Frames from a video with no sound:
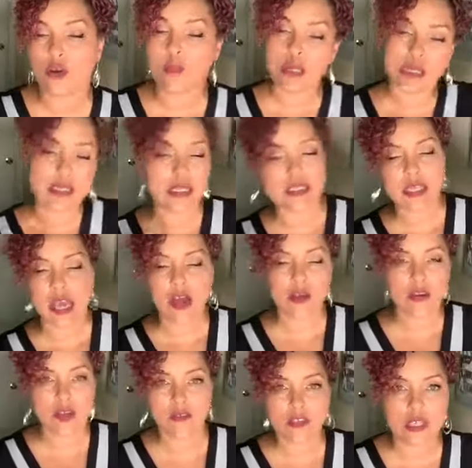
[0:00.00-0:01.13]
There'll be a
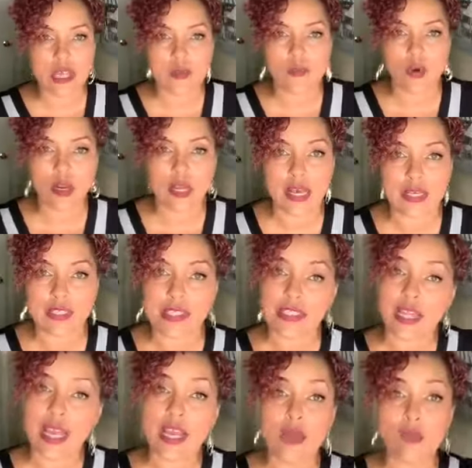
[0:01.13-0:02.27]
discount if you take more classes.